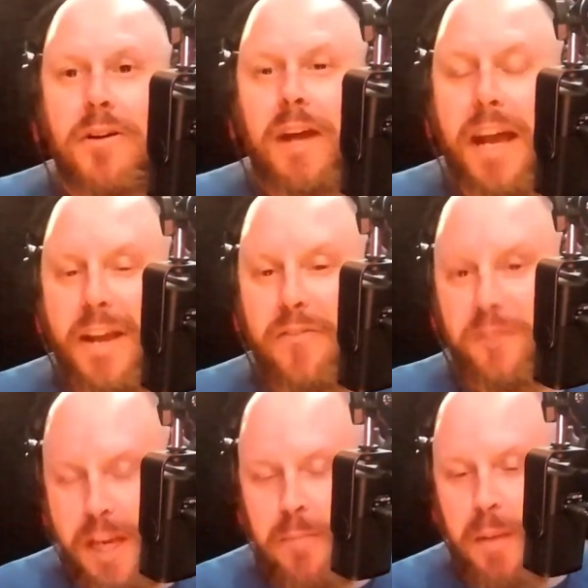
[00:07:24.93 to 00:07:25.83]
and
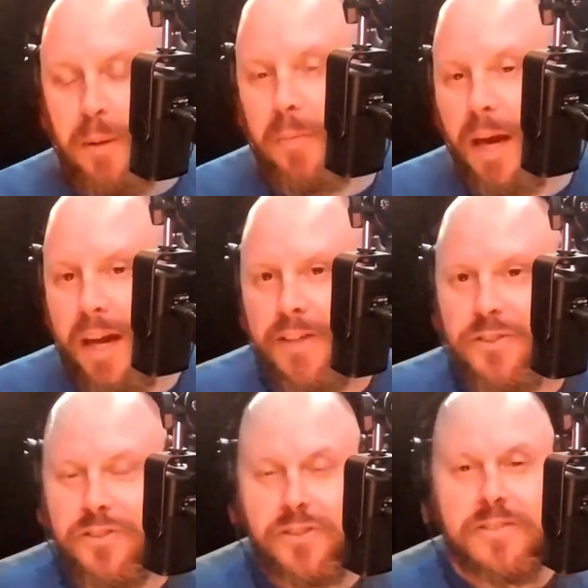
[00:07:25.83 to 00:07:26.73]
feeding people
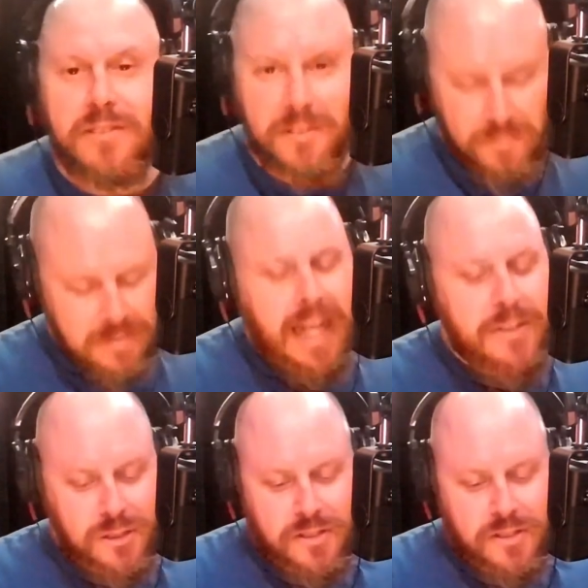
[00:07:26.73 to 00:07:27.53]
pies. That's